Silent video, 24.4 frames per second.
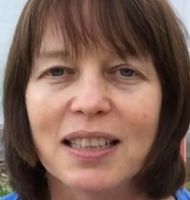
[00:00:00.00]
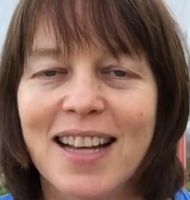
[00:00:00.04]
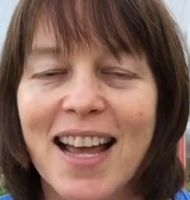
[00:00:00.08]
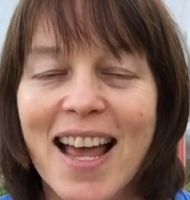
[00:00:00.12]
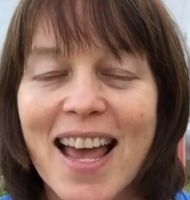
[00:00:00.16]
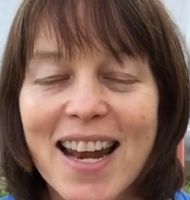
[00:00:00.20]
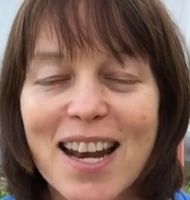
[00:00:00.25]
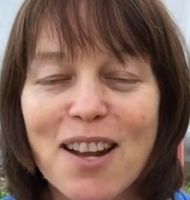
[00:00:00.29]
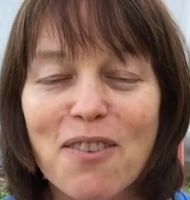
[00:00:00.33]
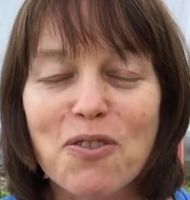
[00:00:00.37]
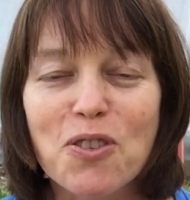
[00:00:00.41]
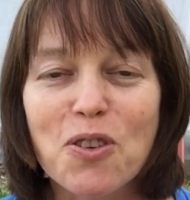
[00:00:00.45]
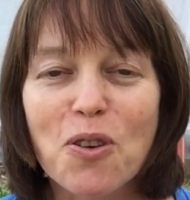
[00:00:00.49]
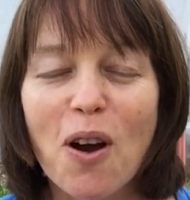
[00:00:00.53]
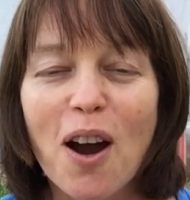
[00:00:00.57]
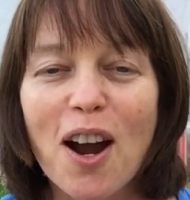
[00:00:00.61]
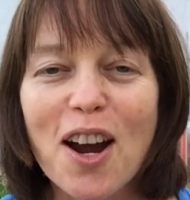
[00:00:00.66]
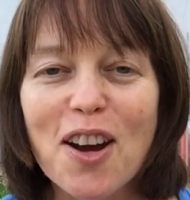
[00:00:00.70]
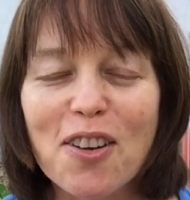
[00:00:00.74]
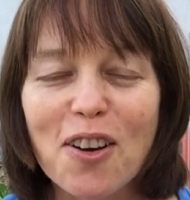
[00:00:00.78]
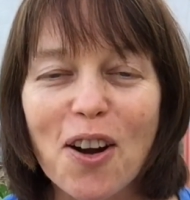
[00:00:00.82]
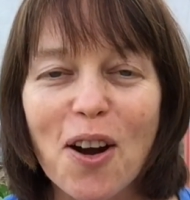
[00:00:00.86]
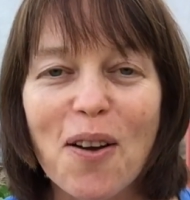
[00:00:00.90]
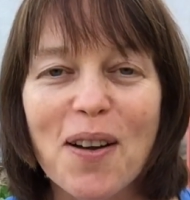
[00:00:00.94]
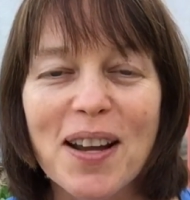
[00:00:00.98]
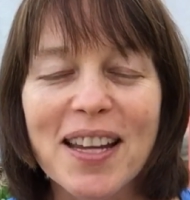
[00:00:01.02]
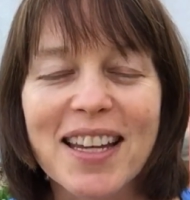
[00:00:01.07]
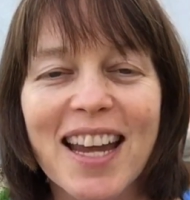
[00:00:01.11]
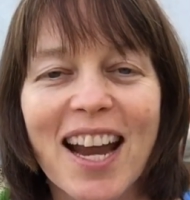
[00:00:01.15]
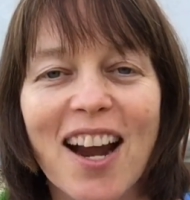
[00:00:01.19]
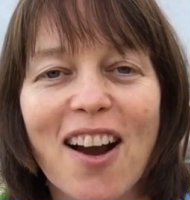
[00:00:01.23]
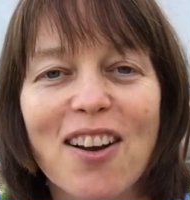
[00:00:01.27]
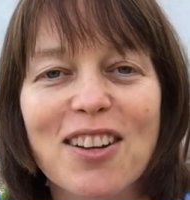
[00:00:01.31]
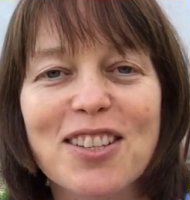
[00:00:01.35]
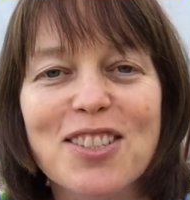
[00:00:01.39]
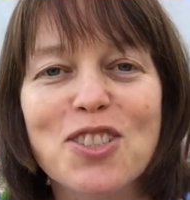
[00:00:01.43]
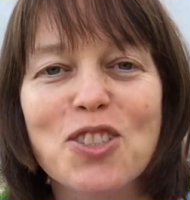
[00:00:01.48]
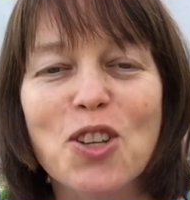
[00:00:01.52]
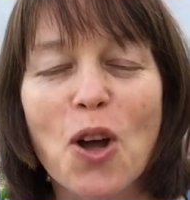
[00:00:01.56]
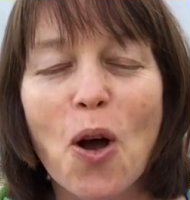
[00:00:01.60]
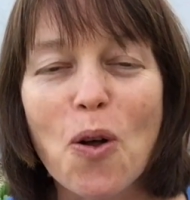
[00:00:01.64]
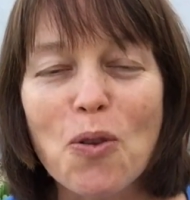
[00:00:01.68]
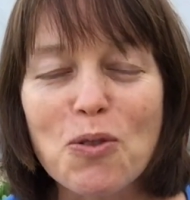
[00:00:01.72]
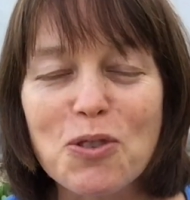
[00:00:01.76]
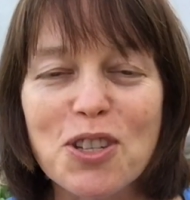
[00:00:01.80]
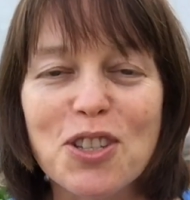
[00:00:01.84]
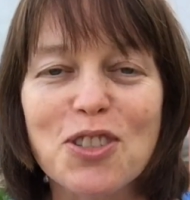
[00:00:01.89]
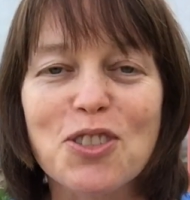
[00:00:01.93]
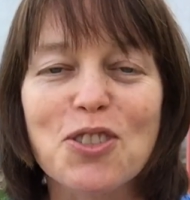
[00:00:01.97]
And if you are growing carrots,
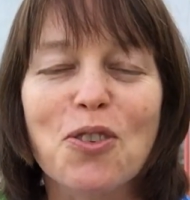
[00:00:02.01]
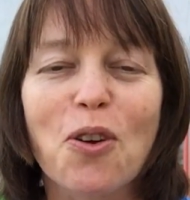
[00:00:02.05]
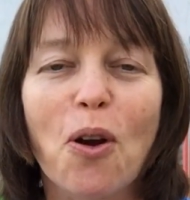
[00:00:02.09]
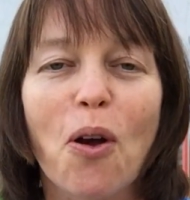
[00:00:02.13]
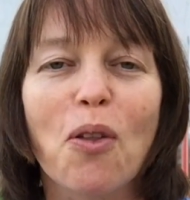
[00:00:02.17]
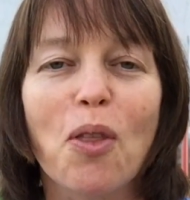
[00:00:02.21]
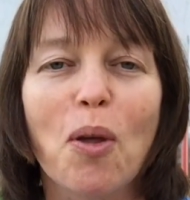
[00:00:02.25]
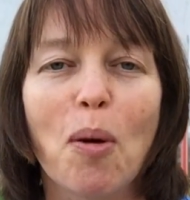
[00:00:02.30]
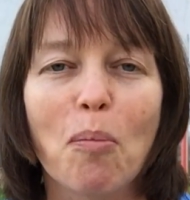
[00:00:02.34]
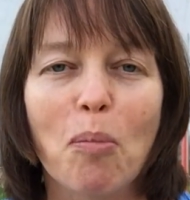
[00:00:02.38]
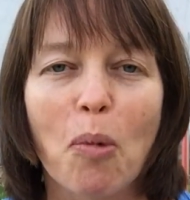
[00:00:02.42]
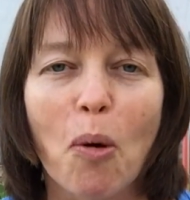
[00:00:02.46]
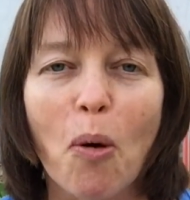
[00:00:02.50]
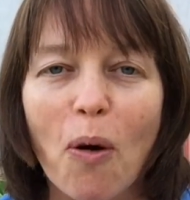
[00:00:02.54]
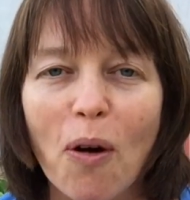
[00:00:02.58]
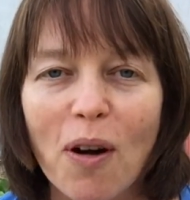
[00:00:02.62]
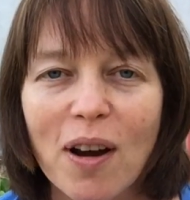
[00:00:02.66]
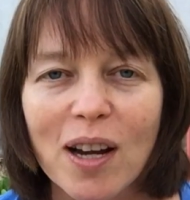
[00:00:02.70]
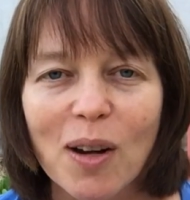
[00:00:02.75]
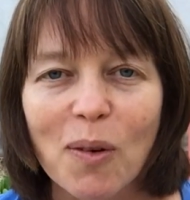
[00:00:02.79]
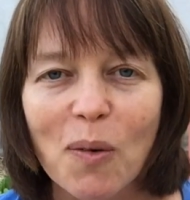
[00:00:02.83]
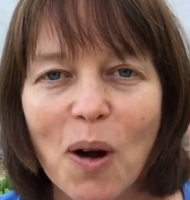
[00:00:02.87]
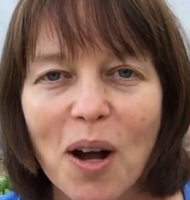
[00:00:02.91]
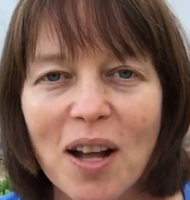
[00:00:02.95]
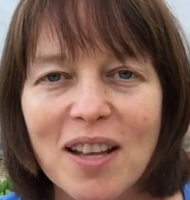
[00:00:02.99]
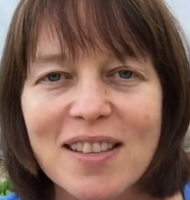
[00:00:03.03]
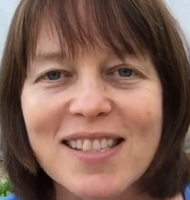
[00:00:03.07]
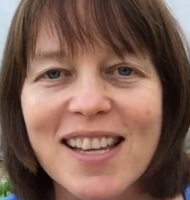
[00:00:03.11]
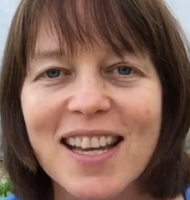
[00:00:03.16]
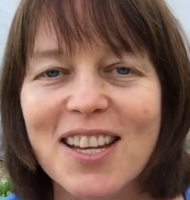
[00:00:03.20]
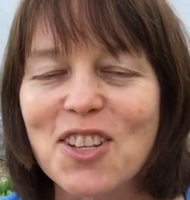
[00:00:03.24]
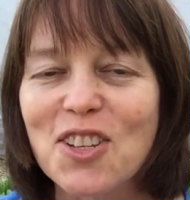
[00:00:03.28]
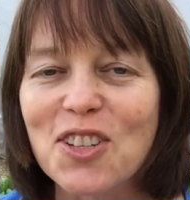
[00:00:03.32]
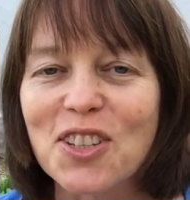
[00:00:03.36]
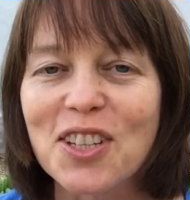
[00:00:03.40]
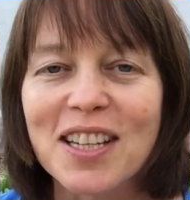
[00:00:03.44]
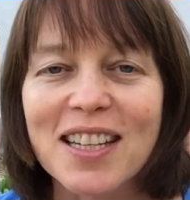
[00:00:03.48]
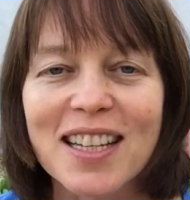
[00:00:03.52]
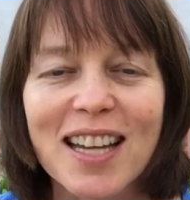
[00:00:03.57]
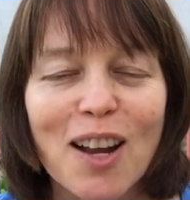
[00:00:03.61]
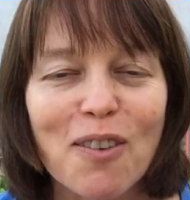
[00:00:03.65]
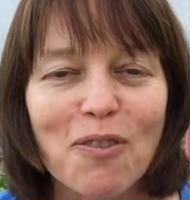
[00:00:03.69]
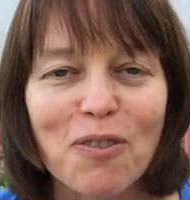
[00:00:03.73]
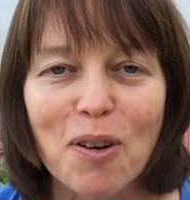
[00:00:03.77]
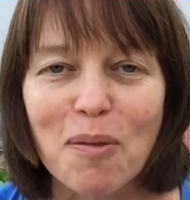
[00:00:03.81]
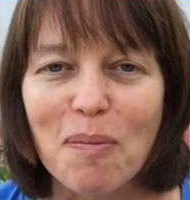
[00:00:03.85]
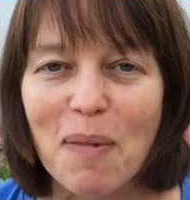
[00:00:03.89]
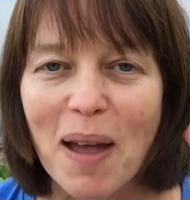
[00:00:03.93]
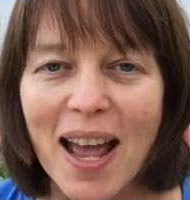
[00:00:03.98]
don't just grow the boring ones that you can get
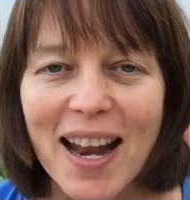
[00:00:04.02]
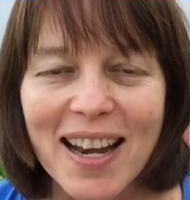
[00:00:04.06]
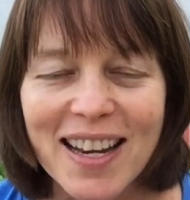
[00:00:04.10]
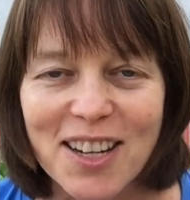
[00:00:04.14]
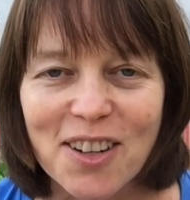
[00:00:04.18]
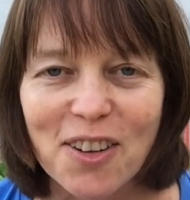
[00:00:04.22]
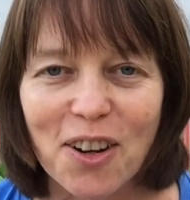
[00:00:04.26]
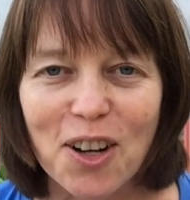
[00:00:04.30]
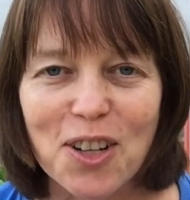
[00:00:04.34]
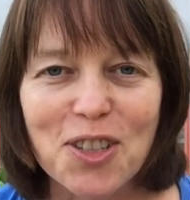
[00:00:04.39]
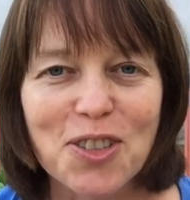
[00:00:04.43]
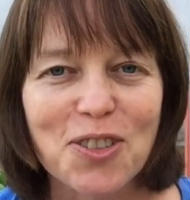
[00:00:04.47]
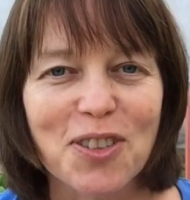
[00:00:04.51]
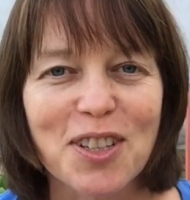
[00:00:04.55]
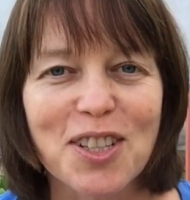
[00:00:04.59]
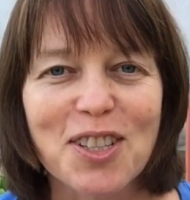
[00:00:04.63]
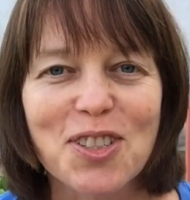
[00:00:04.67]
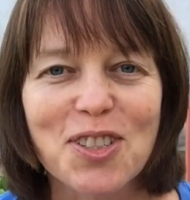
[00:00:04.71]
from any grocery